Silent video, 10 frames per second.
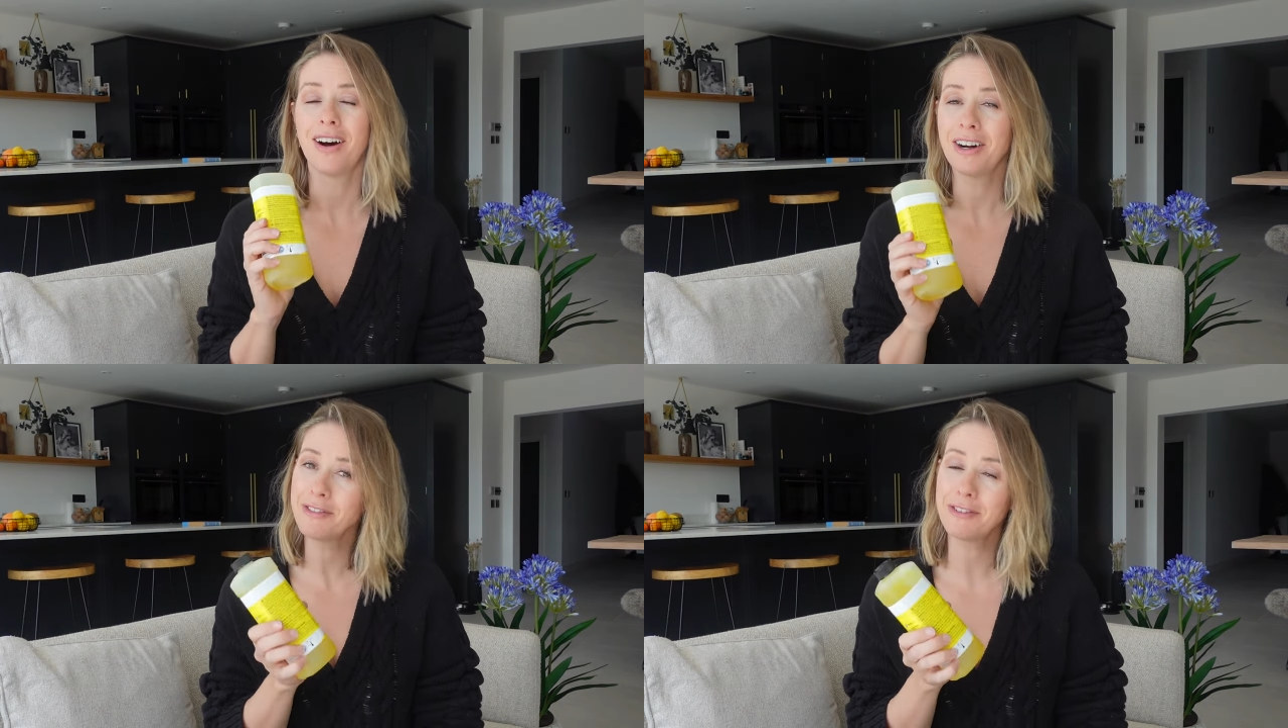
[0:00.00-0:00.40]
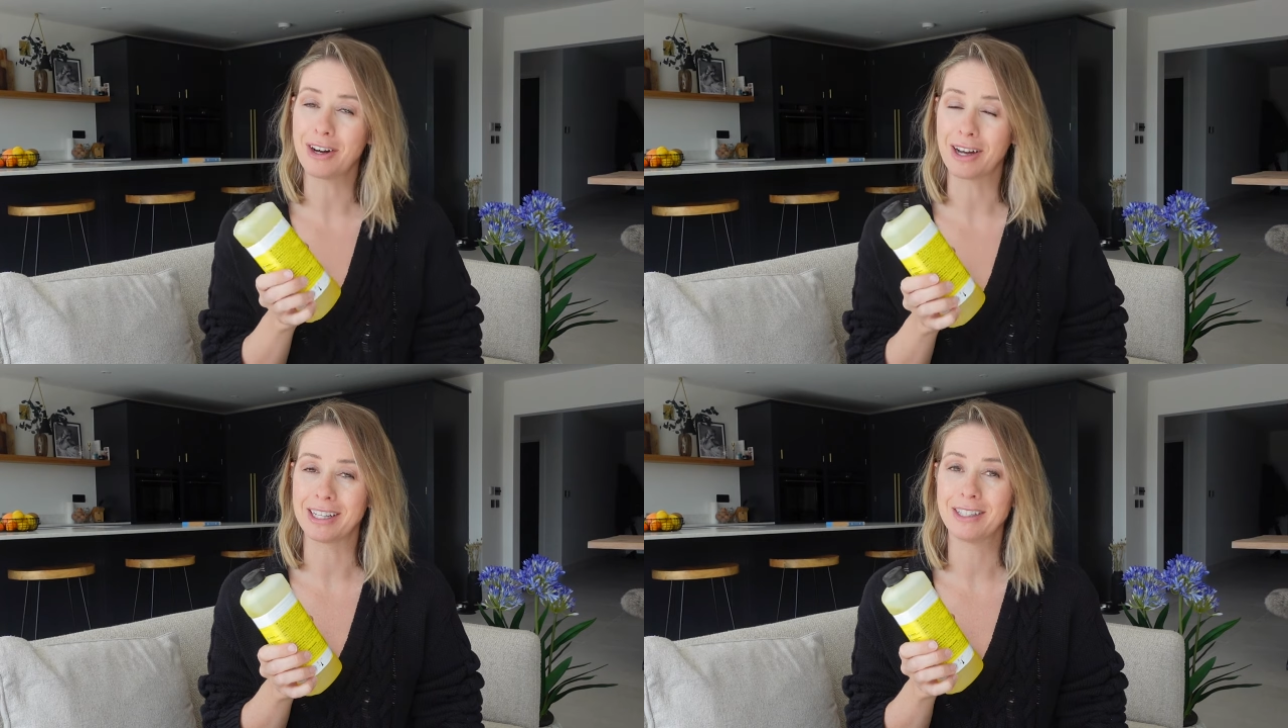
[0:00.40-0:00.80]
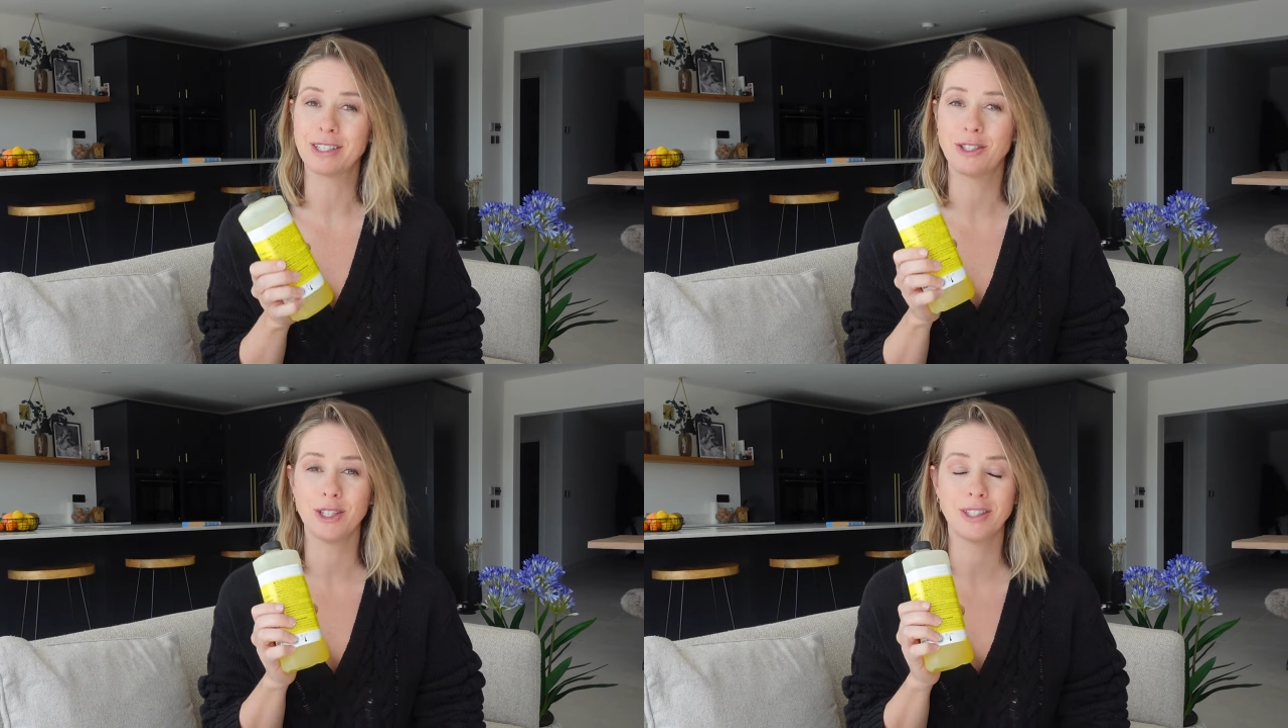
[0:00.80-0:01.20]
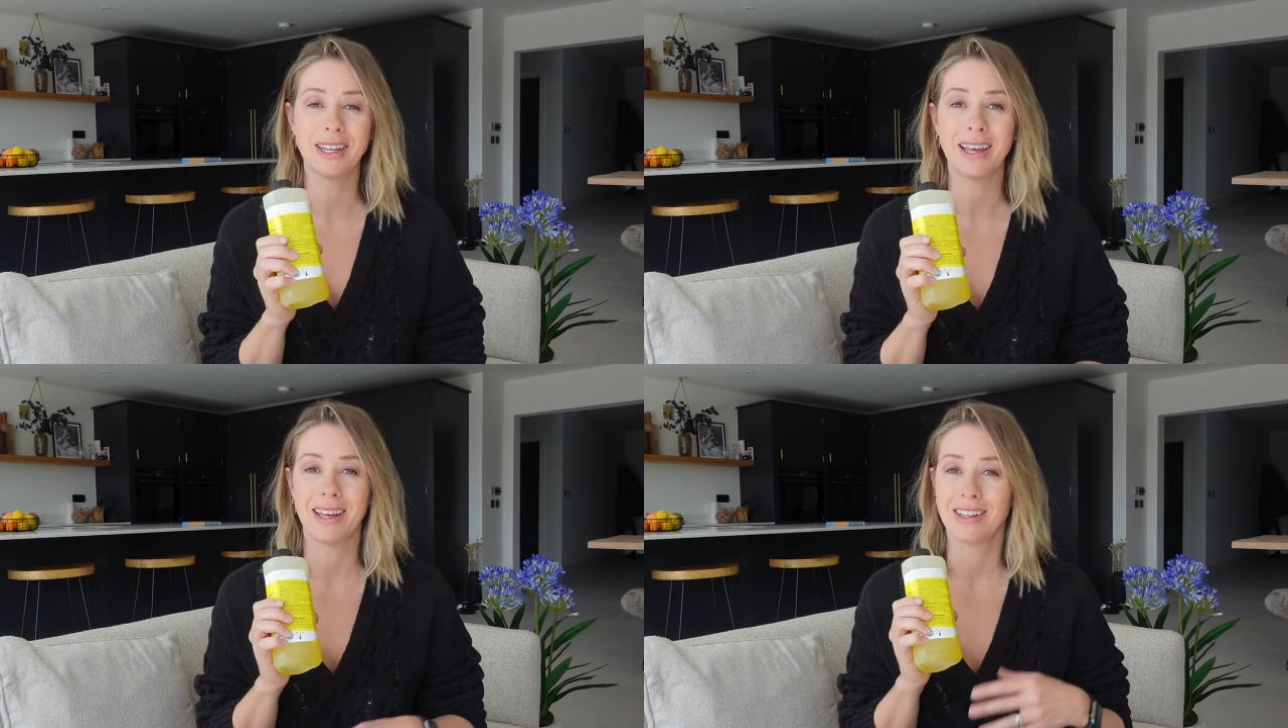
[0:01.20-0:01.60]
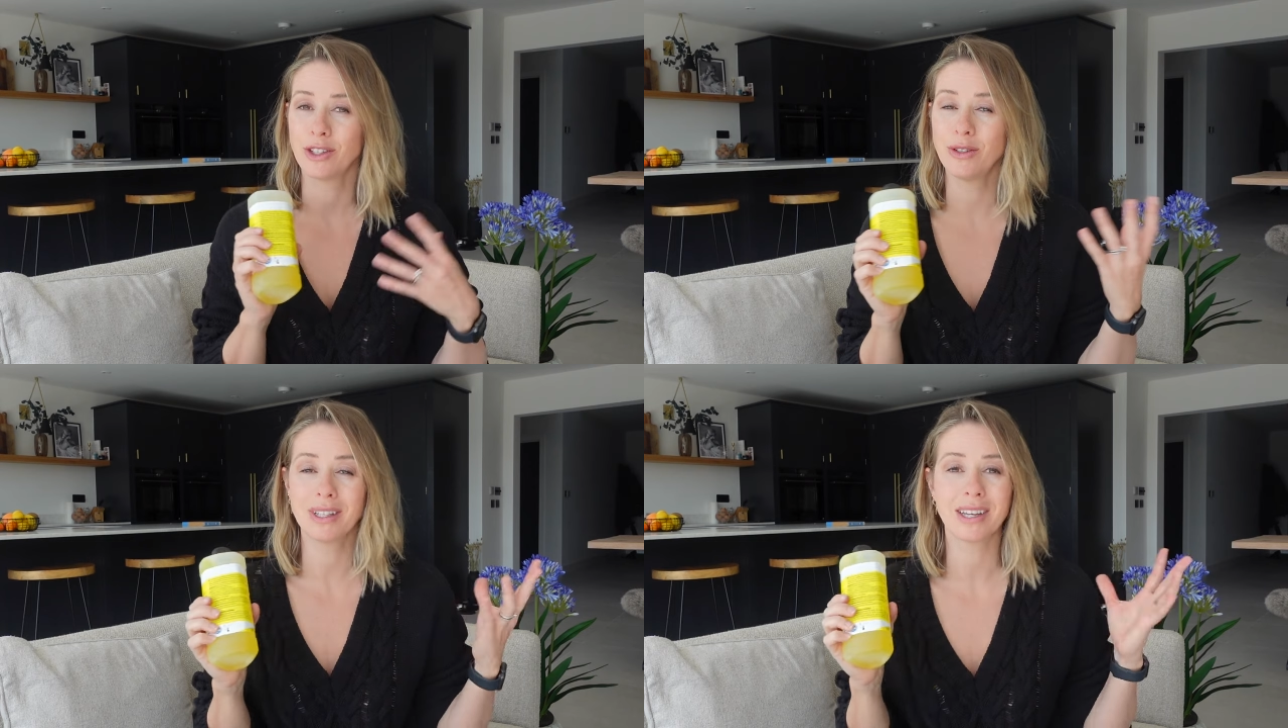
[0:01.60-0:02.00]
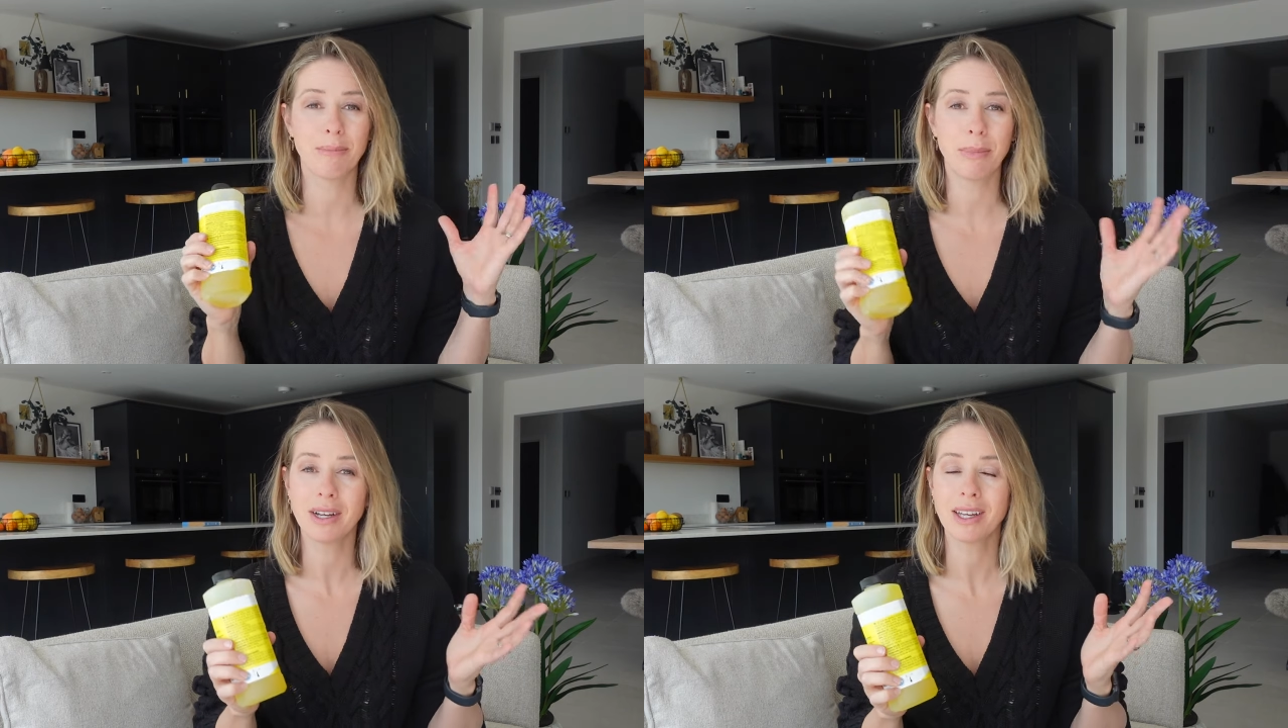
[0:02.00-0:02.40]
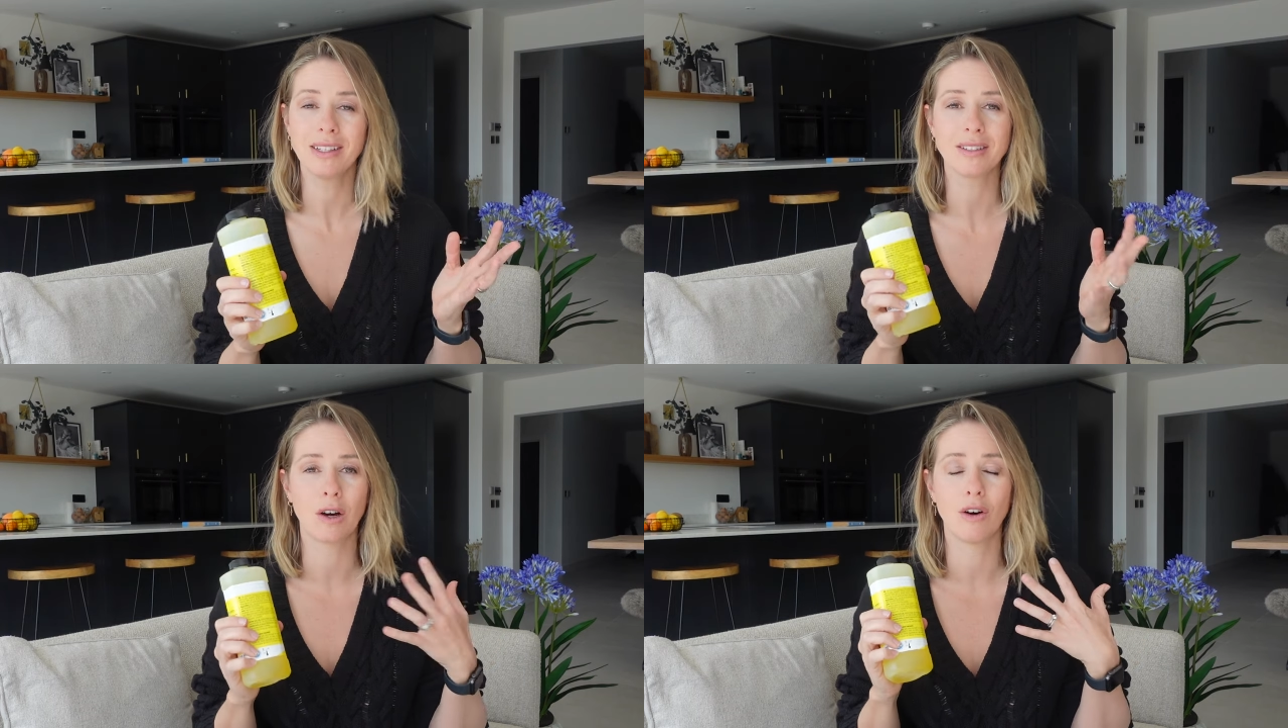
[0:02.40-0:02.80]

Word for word: I find just Using a bucket